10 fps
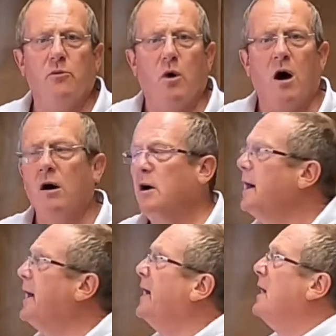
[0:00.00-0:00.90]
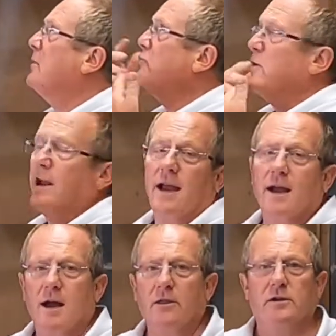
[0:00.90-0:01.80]
you are
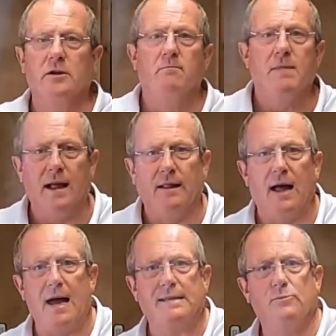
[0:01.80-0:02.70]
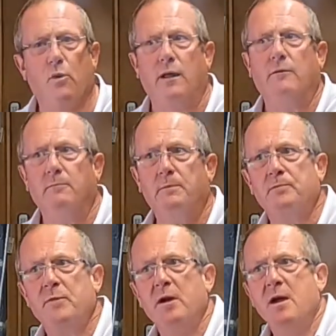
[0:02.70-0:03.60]
ringing the dumbbell as well.
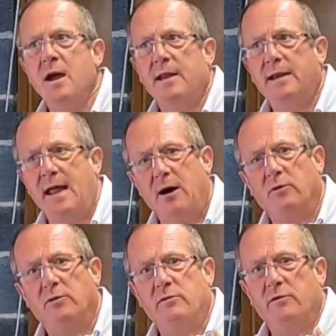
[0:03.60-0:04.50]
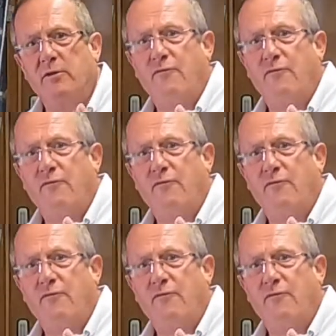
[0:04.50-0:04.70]
Now, the